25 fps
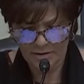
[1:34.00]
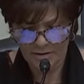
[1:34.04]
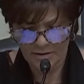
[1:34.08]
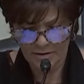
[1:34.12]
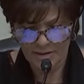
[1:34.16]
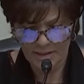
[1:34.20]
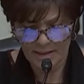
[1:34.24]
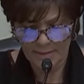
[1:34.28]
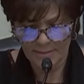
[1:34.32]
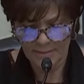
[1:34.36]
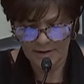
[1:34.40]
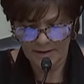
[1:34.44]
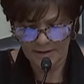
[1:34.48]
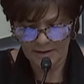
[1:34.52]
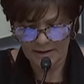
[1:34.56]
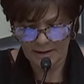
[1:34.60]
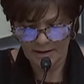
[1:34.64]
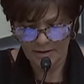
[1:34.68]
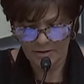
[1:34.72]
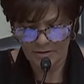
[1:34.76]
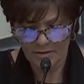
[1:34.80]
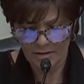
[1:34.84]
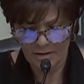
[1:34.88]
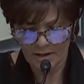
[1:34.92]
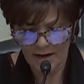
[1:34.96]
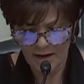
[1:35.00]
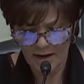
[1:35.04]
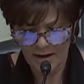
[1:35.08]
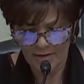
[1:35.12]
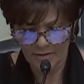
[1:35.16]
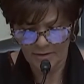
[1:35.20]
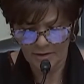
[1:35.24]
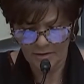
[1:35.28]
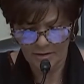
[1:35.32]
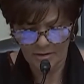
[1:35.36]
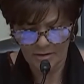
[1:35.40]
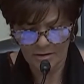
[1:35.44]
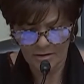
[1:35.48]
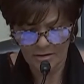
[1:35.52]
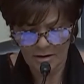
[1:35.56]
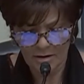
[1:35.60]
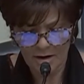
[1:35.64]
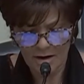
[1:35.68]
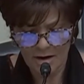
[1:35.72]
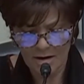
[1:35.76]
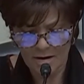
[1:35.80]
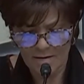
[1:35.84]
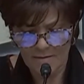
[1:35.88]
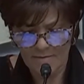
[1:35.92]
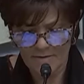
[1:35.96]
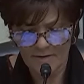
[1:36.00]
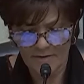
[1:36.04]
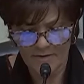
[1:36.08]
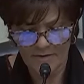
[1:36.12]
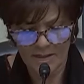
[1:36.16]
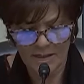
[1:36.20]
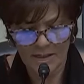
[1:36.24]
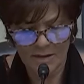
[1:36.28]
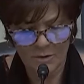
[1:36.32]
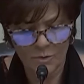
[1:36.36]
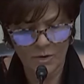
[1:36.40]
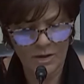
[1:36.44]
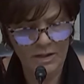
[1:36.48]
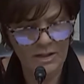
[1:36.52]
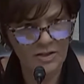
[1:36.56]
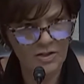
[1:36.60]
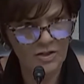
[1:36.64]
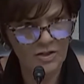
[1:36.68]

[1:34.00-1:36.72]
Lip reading: are typically used after 15 weeks